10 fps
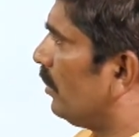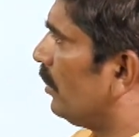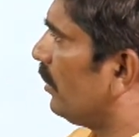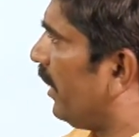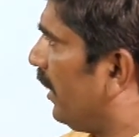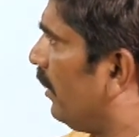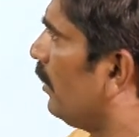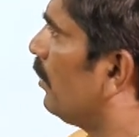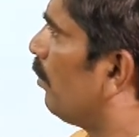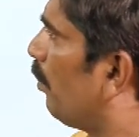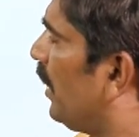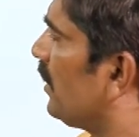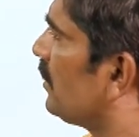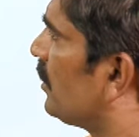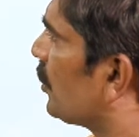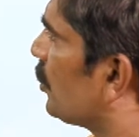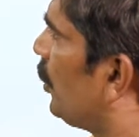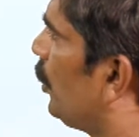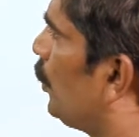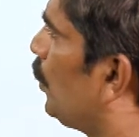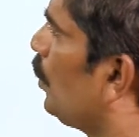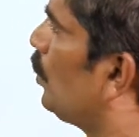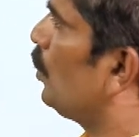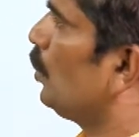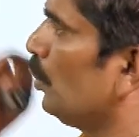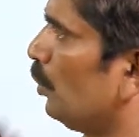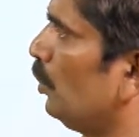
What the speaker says: 10 plus 16 into 2.